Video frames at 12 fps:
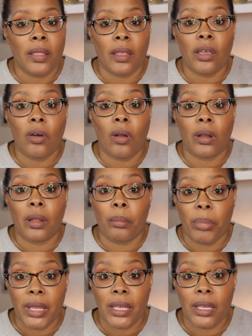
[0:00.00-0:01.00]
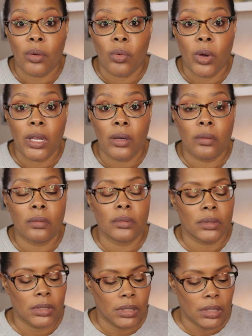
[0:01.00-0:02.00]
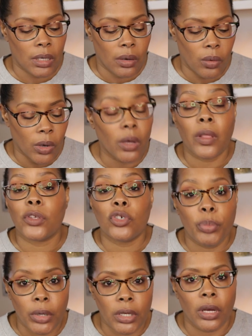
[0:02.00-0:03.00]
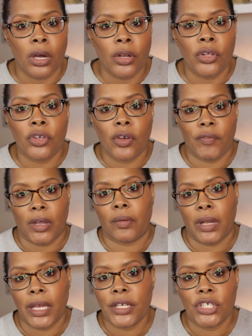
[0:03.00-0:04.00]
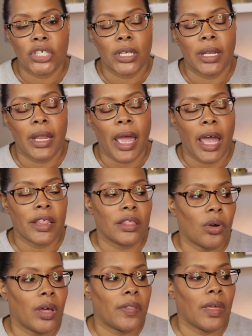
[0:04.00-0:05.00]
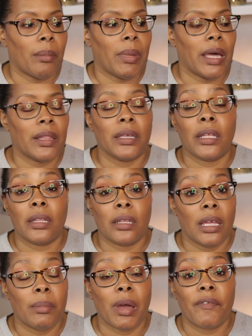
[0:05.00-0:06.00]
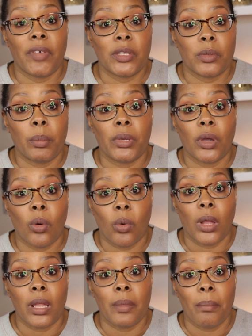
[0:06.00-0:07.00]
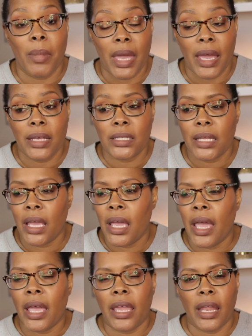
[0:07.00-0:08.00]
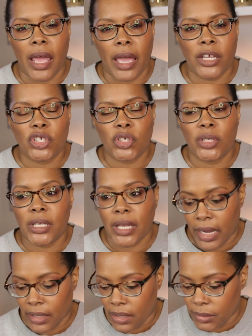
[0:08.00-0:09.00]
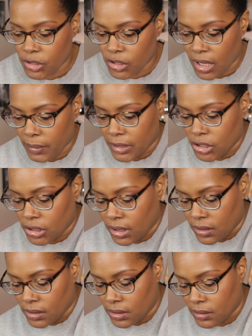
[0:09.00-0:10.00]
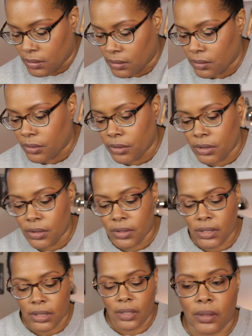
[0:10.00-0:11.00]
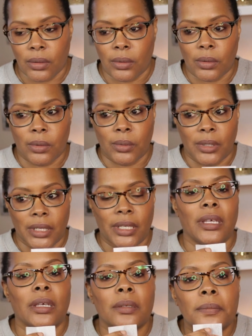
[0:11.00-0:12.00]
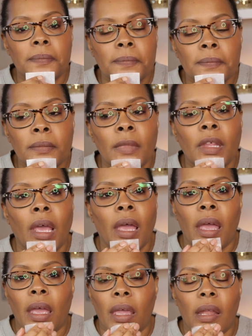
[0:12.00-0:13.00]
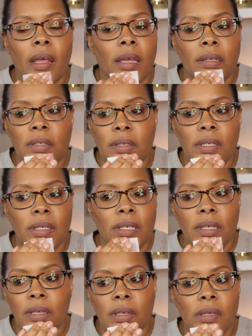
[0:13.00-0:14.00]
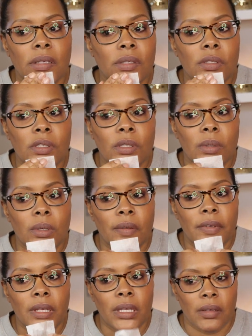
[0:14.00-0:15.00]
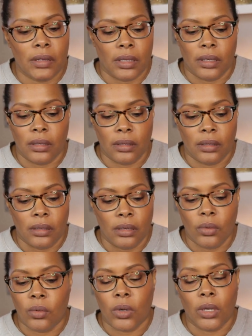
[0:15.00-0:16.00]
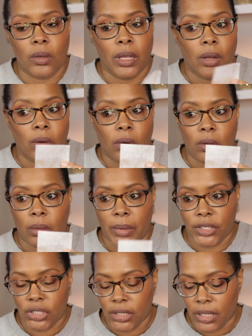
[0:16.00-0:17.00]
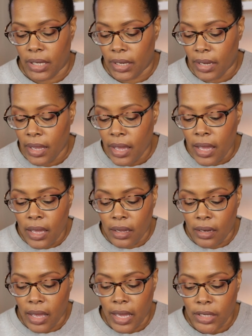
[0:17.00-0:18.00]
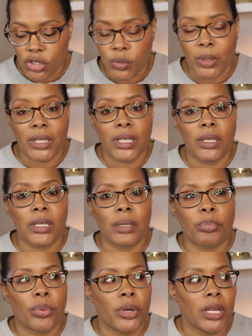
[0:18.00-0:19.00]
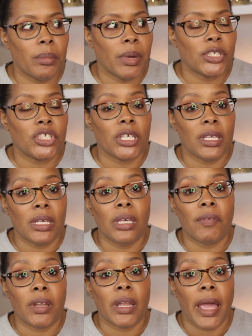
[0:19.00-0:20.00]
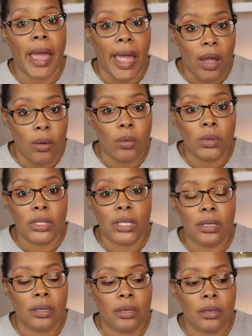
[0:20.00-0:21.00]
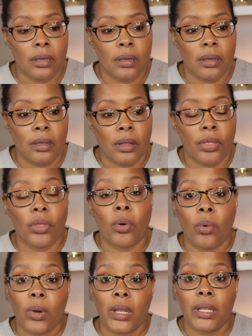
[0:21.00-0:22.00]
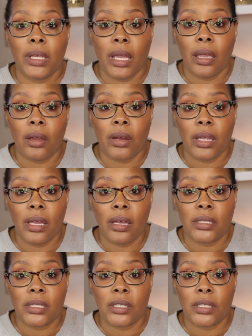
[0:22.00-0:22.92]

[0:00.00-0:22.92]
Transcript: They call it a baking oil, uh, oil that you put under your foundation. I thought that by the end of the day, my face would be an oily mess. It actually kind of, let me check my chin too. We'll use this little corner here. It actually sort of eaten, no oil at all on my chin. It actually pretty much evened out the oily areas.